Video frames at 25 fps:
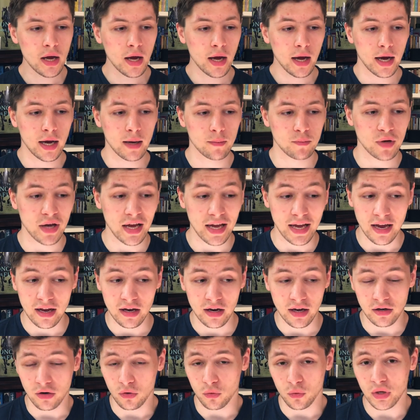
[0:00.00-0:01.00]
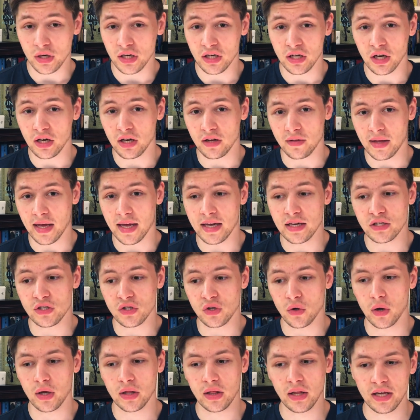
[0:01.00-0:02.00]
I don't read a ton of that, and
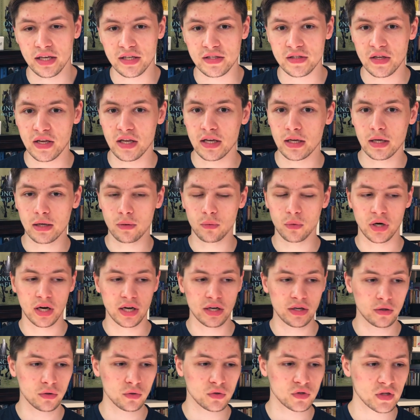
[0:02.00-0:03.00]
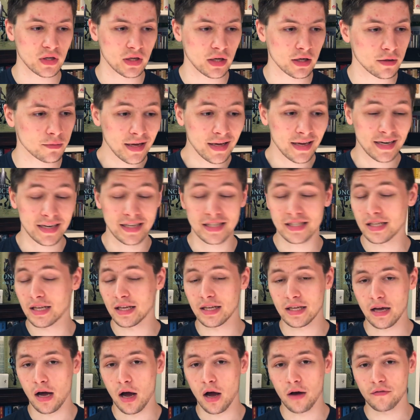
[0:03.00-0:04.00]
so I like seeing it when I do see it. And
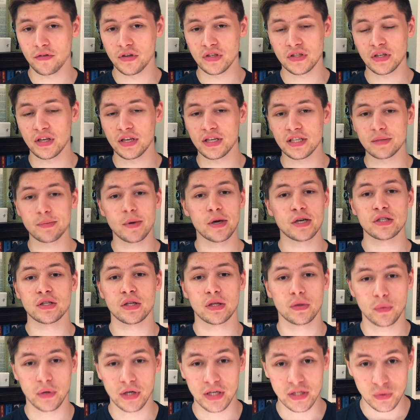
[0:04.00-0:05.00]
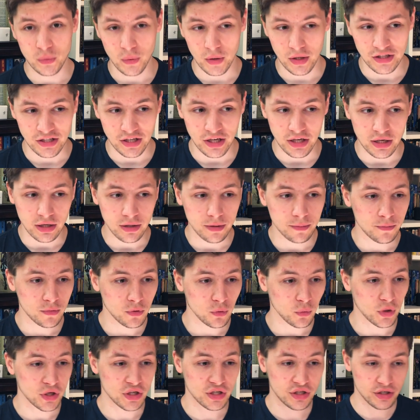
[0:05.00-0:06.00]
obviously, especially when it's well done,
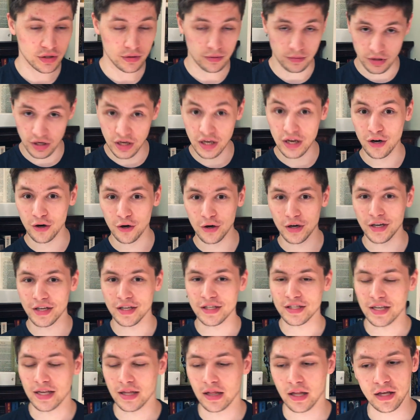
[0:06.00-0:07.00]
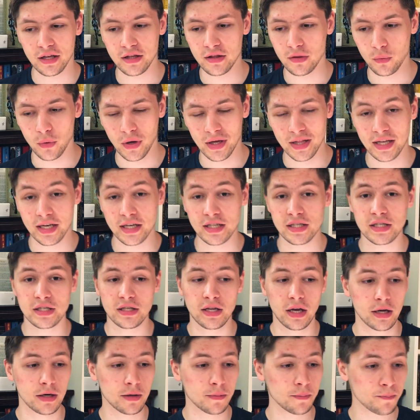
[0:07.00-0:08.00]
which here it is. I like the way that it's
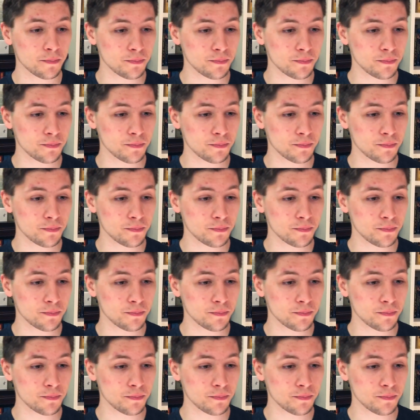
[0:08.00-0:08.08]
done.